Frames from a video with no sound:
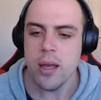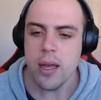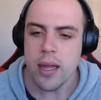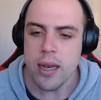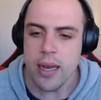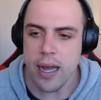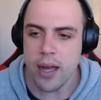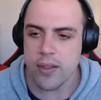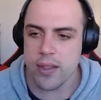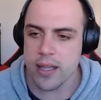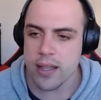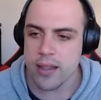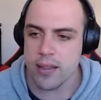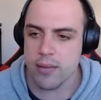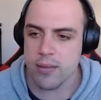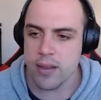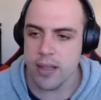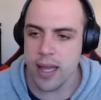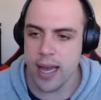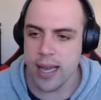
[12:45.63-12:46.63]
Now, the
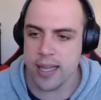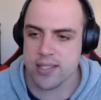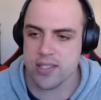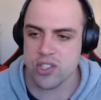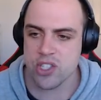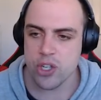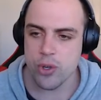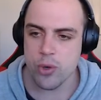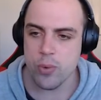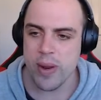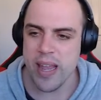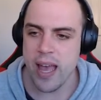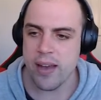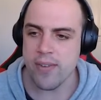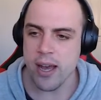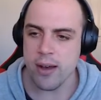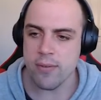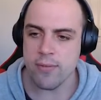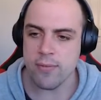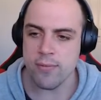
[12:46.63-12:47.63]
last two, we have
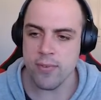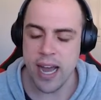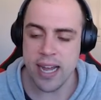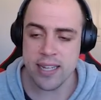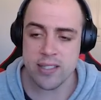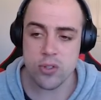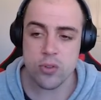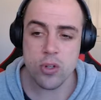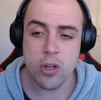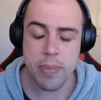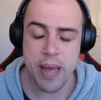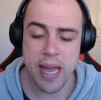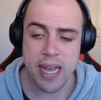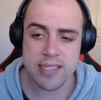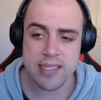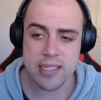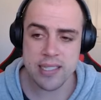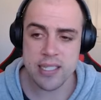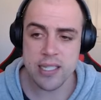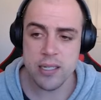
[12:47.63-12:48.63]
our vital
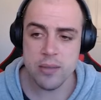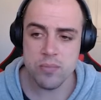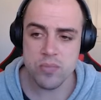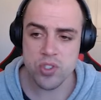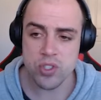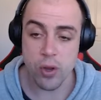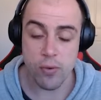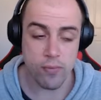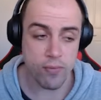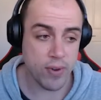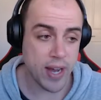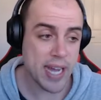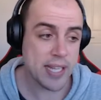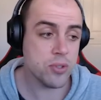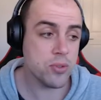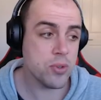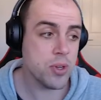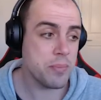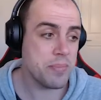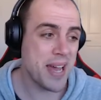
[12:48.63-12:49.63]
capacity. So
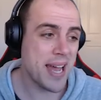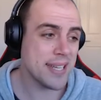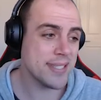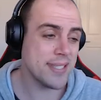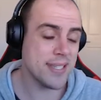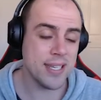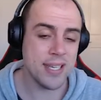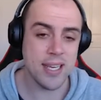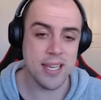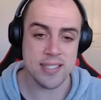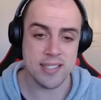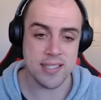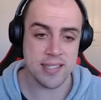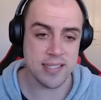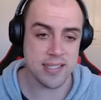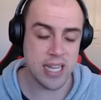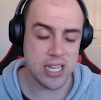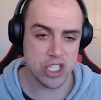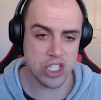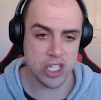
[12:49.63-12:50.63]
vital capacity is
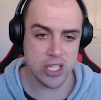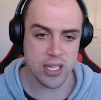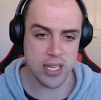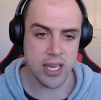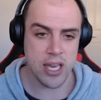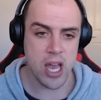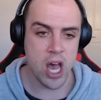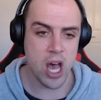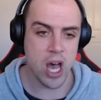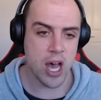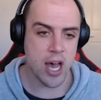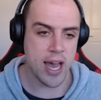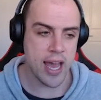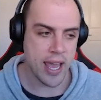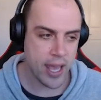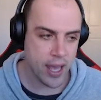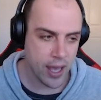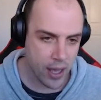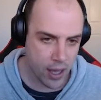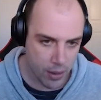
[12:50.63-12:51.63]
essentially
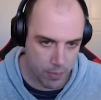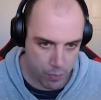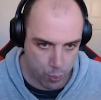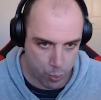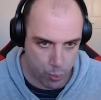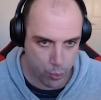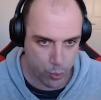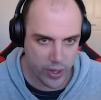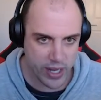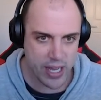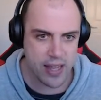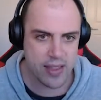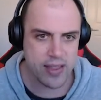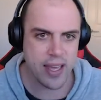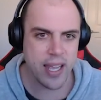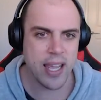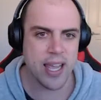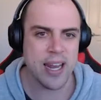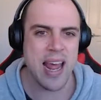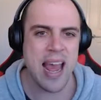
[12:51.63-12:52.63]
I breathe
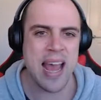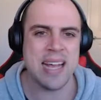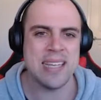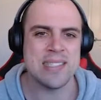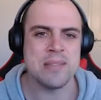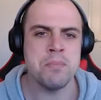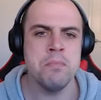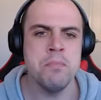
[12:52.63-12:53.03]
in as